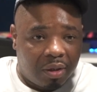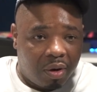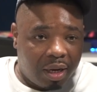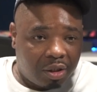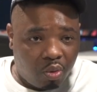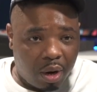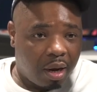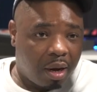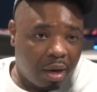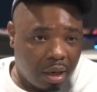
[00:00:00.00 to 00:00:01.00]
That's
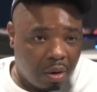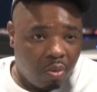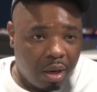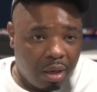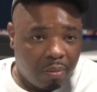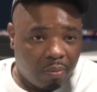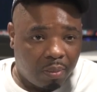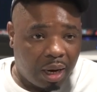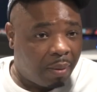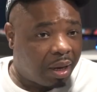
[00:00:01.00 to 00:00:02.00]
1200 a week.
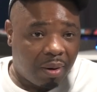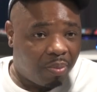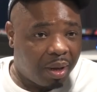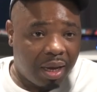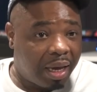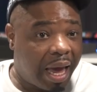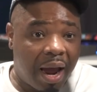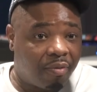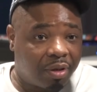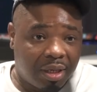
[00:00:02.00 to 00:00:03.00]
I'm getting paid
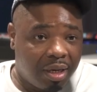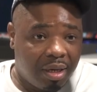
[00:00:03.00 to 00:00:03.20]
guaranteed.